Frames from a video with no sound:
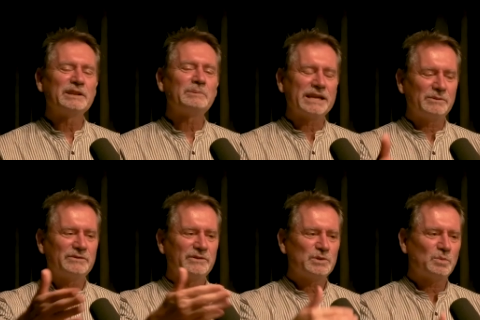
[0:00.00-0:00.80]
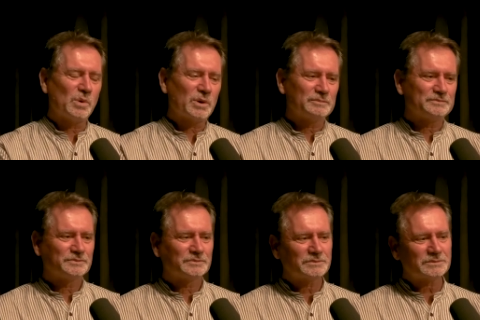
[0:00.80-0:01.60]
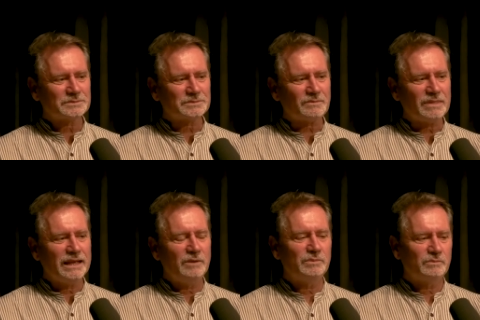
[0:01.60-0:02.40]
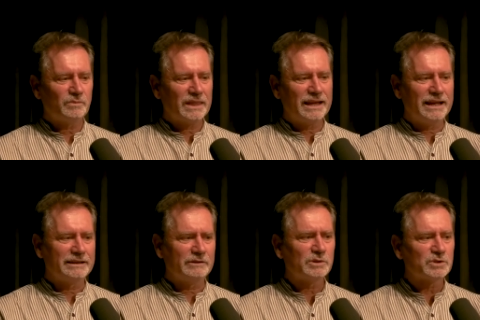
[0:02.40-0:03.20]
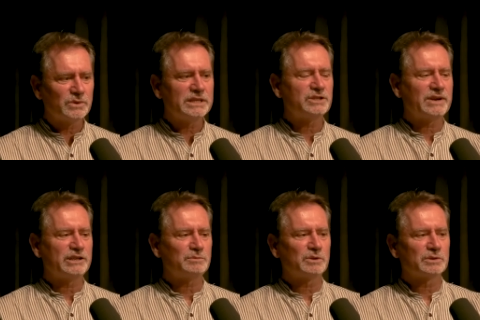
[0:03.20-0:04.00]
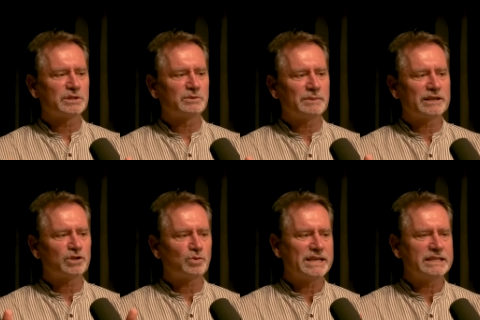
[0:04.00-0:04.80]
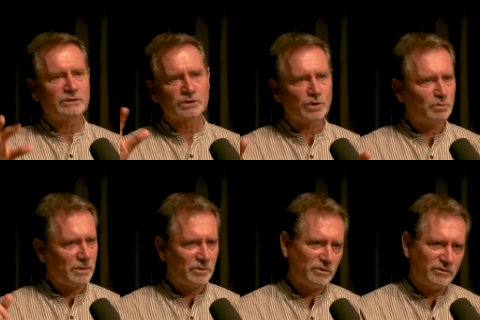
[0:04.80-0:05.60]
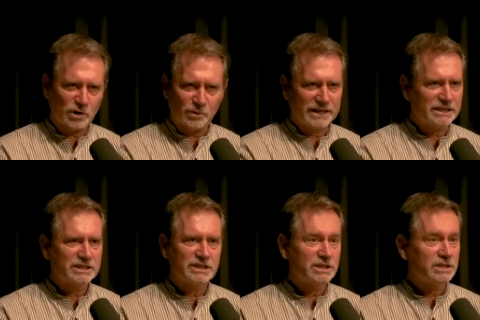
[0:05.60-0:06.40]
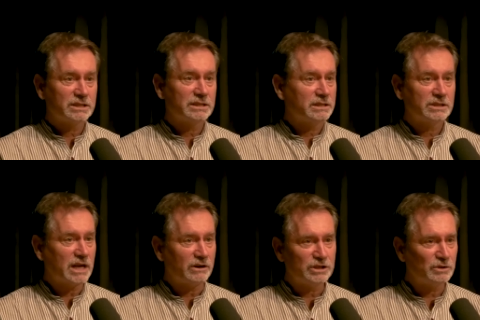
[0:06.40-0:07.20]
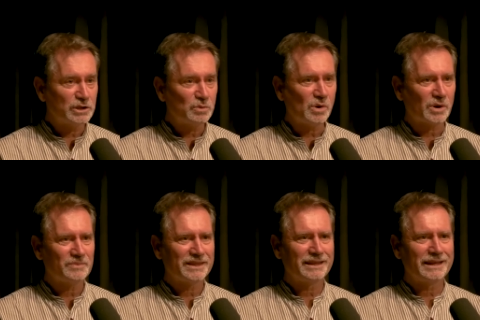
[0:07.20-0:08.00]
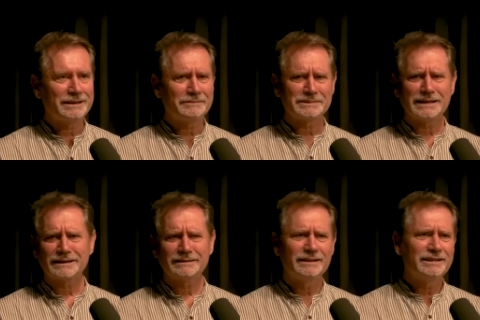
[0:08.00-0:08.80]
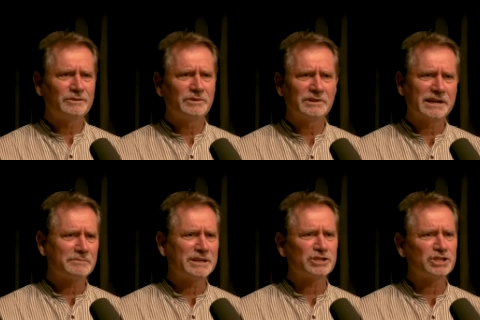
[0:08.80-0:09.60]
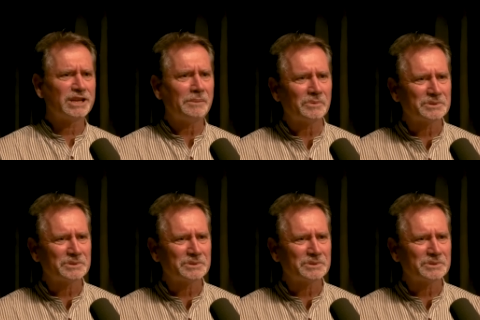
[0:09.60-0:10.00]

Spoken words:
anyway, he went for his walk. And it was really strange because there was about 20 or so people following Chariji on his walk. And it was like, we feel like a bunch of sheep or